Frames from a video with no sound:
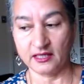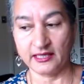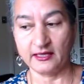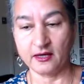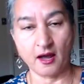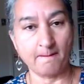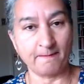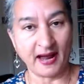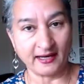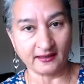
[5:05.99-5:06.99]
in a
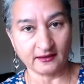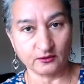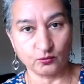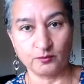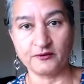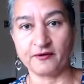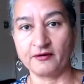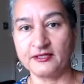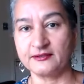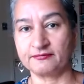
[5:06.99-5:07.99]
bank will be
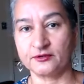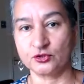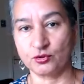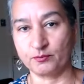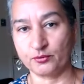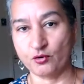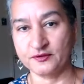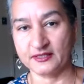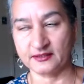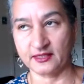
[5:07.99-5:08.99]
very different to a
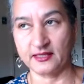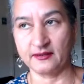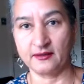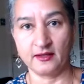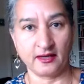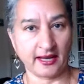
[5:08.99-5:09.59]
process in